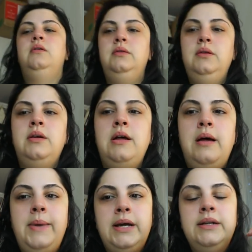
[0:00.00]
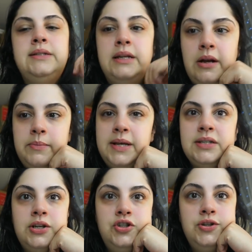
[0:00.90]
I'm not gonna send out a
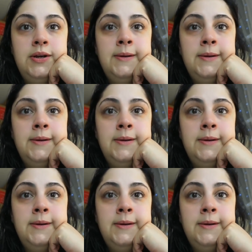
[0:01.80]
message